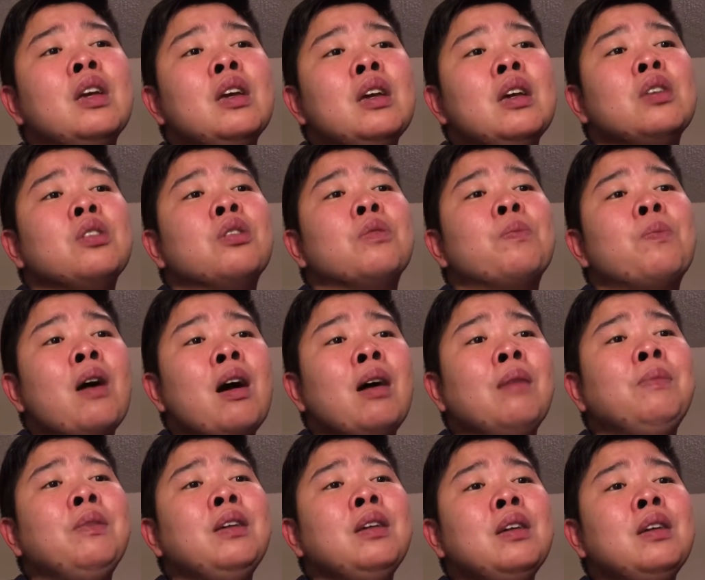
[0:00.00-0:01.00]
You're
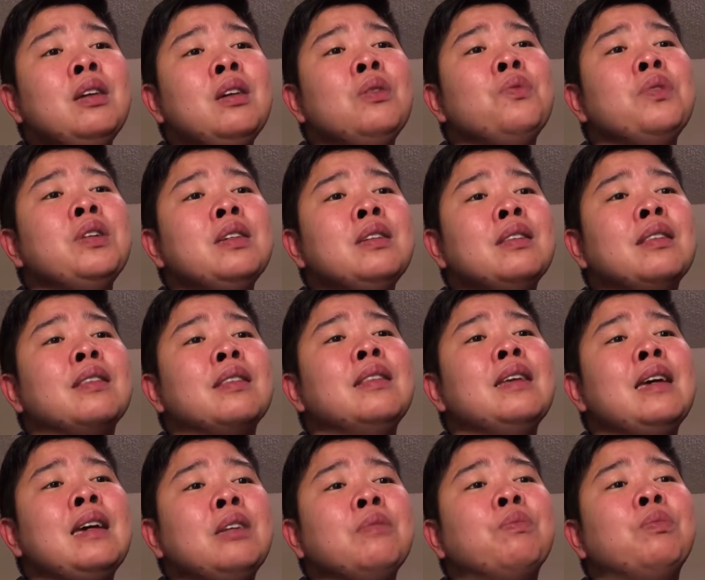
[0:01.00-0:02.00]
probably with
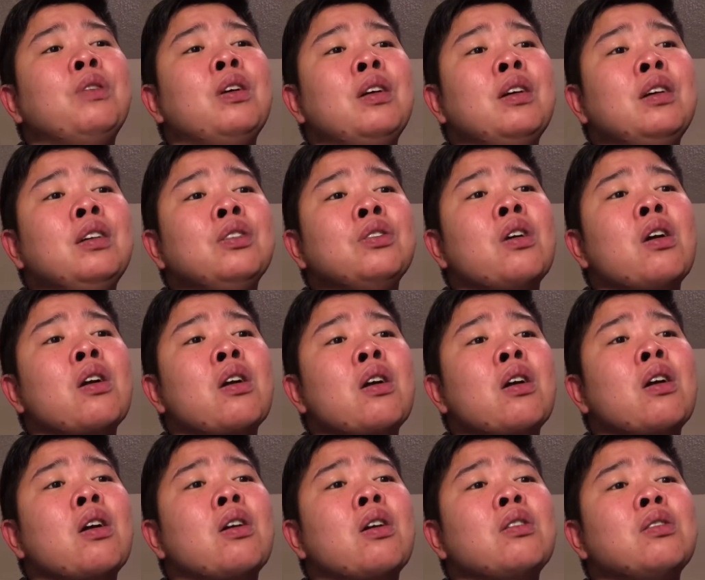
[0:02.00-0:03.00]
that blonde
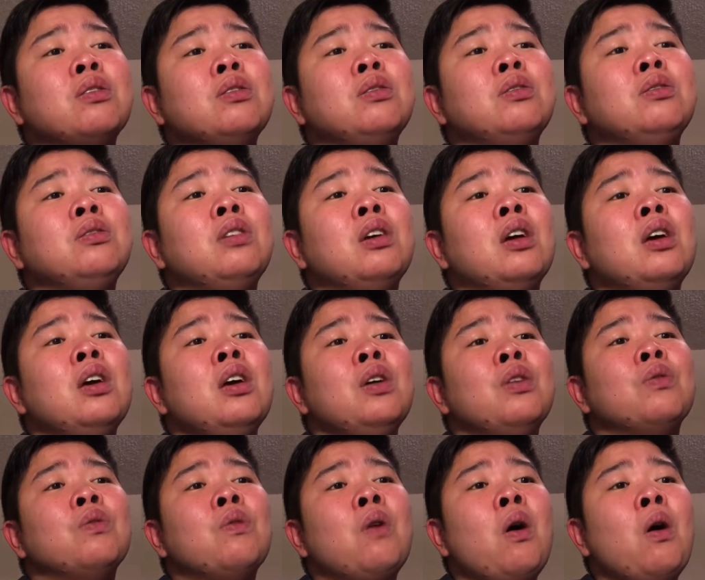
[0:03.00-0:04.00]
girl
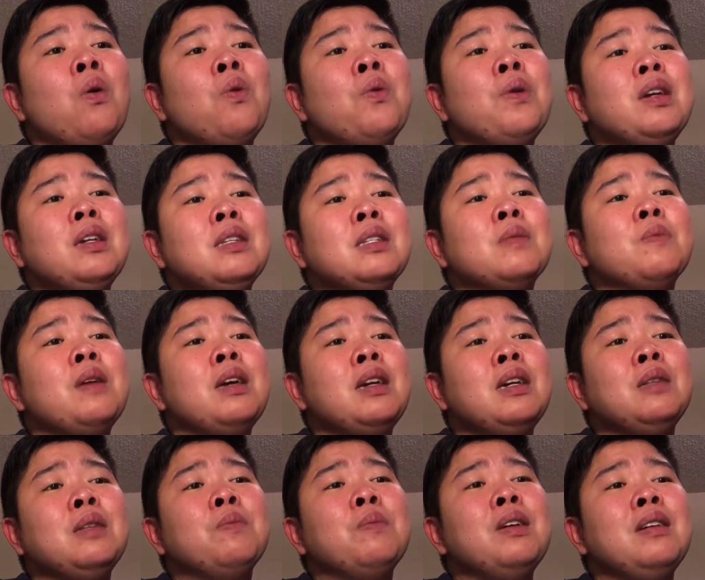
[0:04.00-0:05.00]
who always
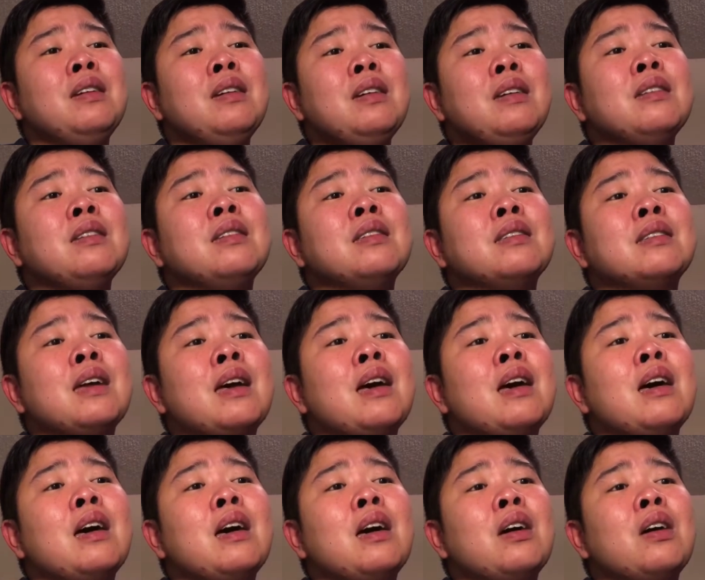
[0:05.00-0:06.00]
made me
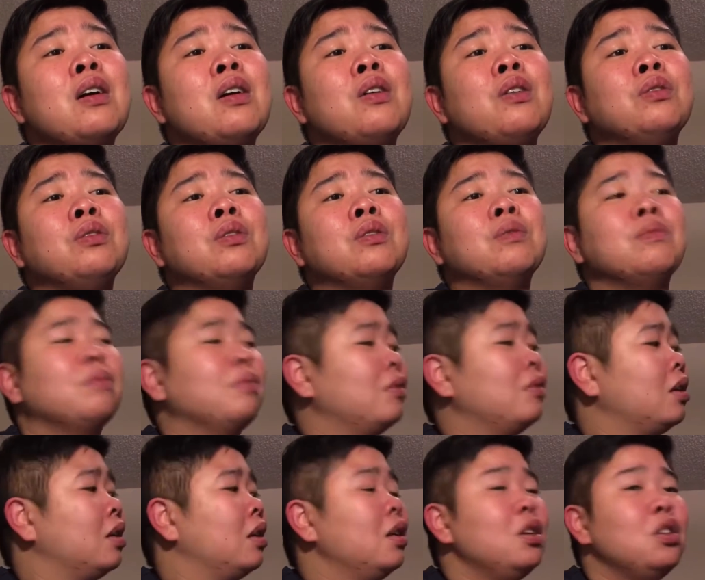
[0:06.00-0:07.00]
doubt.
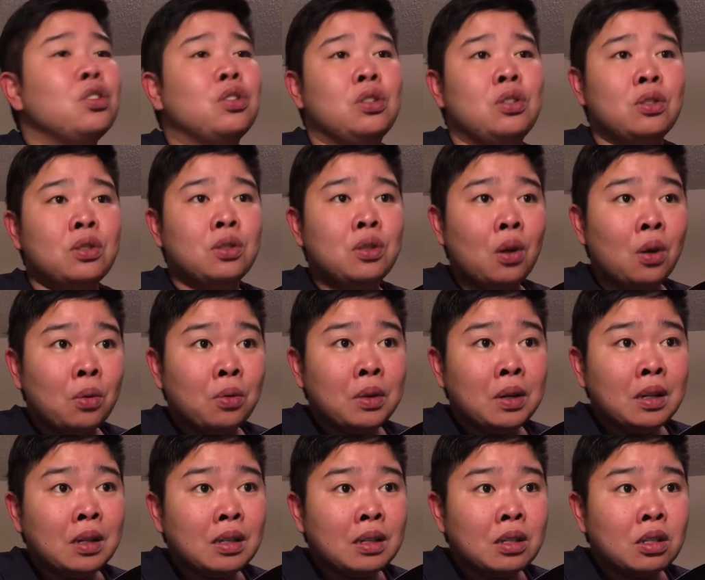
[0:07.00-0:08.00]
She's so
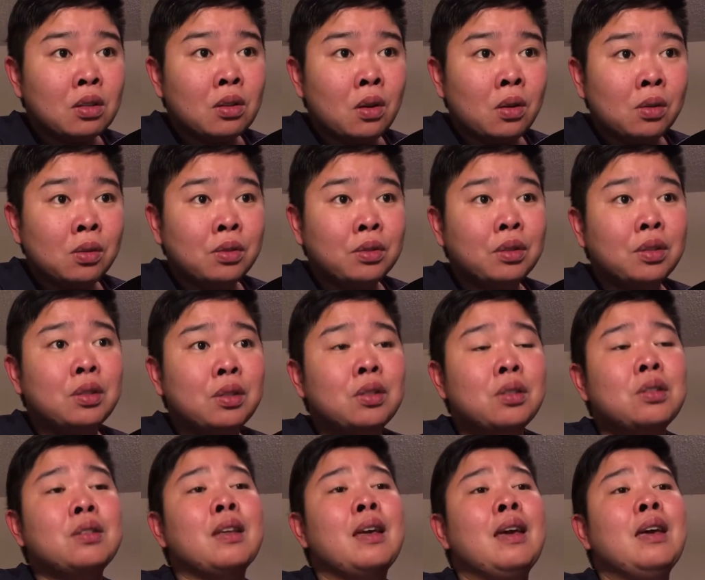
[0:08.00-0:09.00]
much
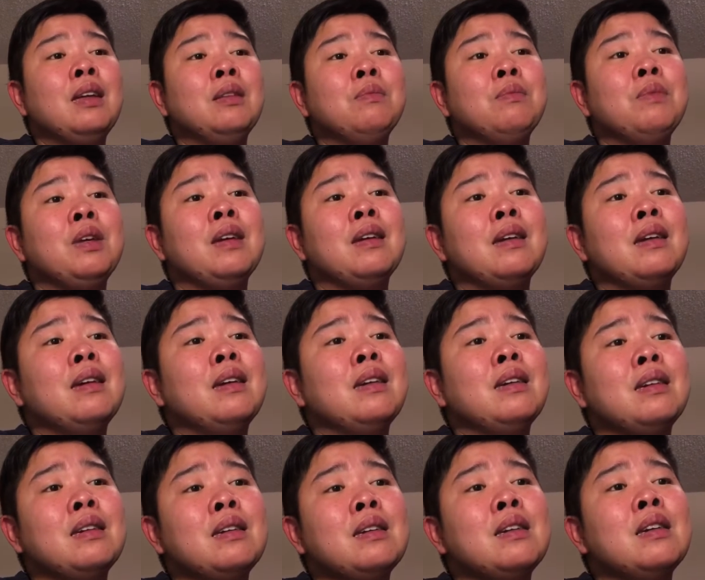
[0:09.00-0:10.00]
older than
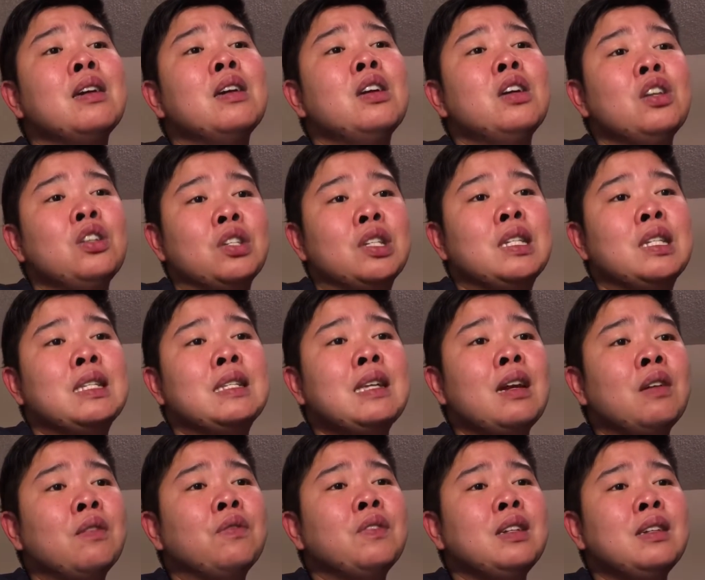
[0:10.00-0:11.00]
me, she's
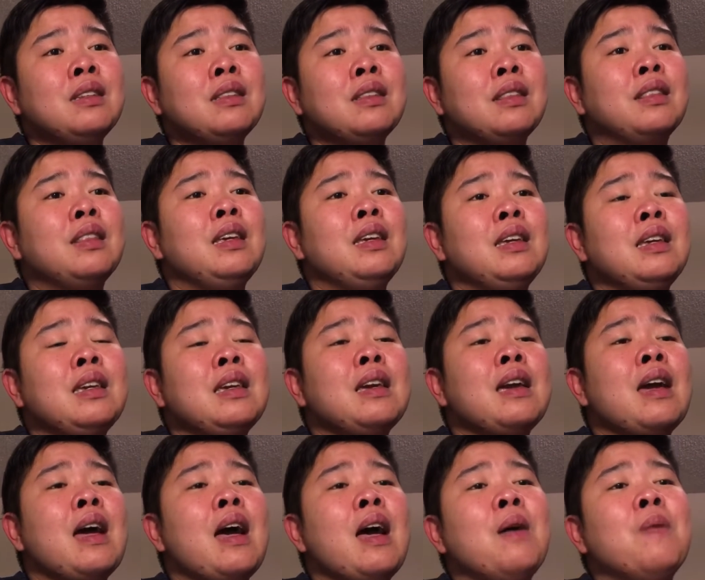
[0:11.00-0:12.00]

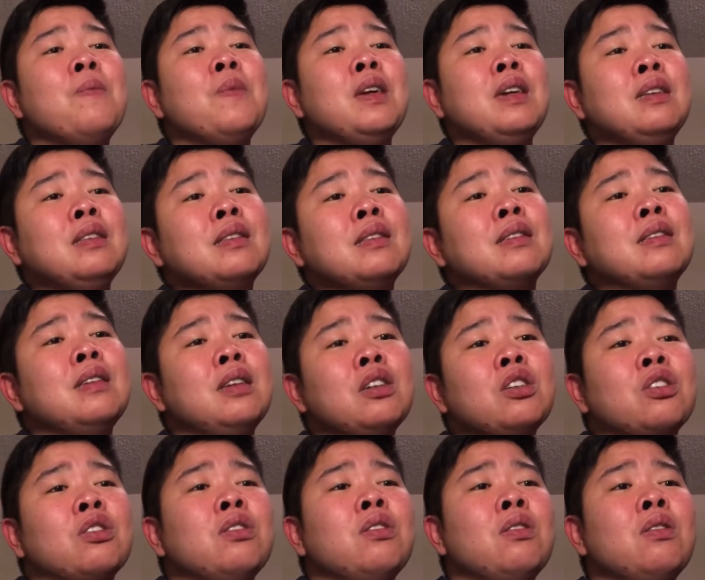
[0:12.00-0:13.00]
everything I'm
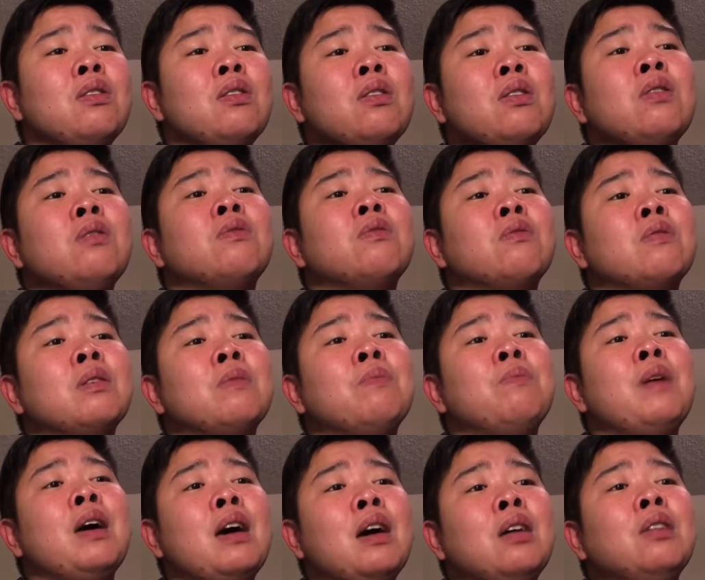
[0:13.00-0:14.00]
insecure
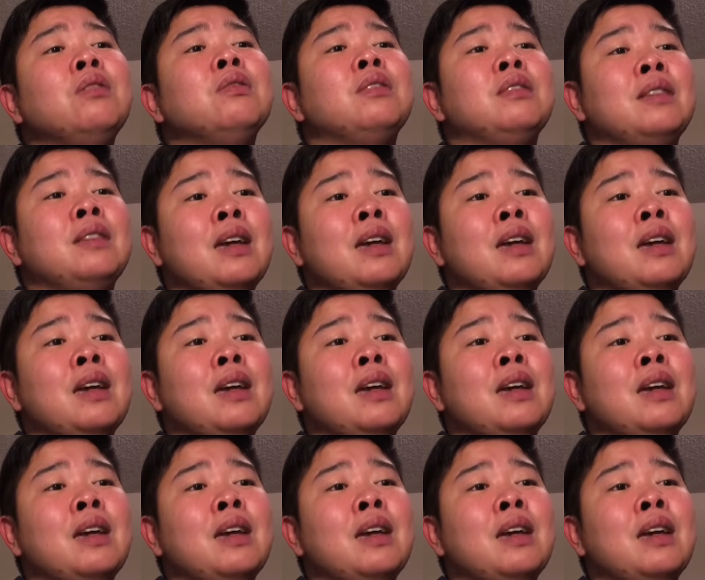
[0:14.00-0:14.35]
about.